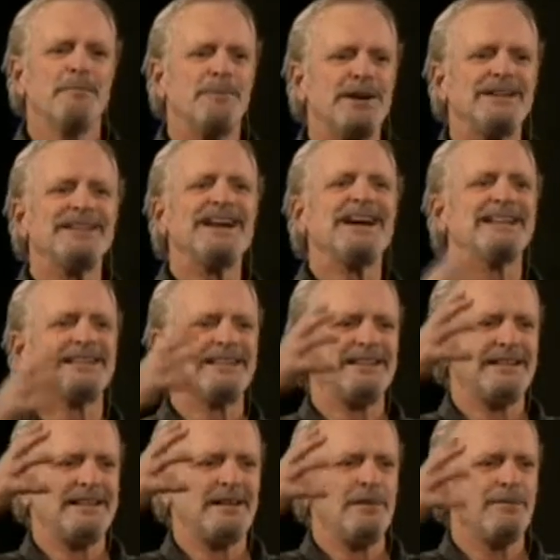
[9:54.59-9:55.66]
but not
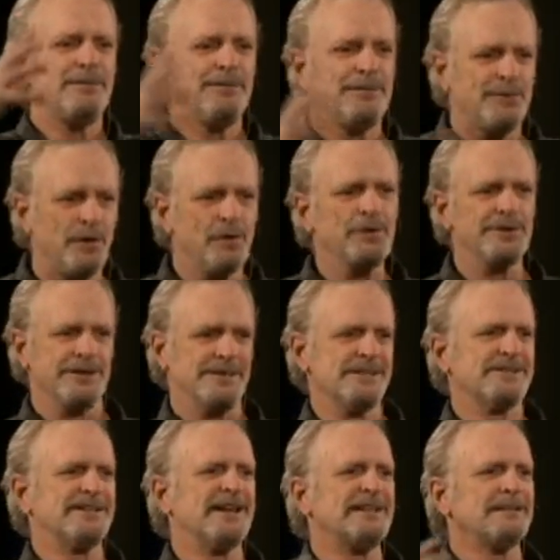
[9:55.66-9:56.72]
the
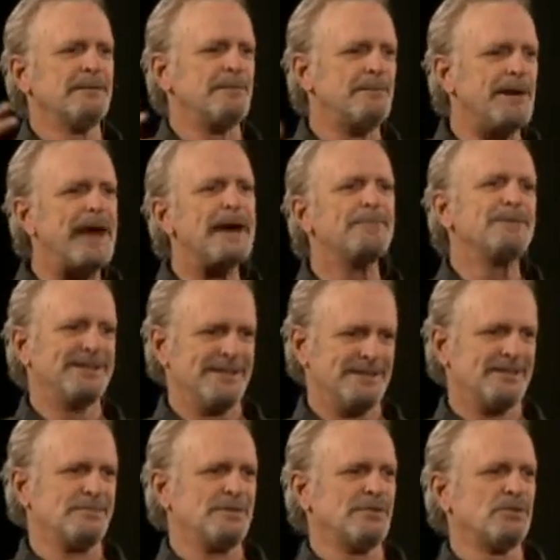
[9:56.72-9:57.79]
fullness, not the
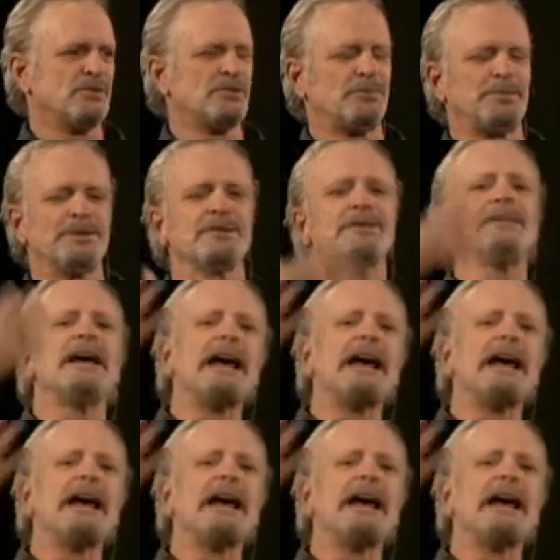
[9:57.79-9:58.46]
baptism of the Spirit.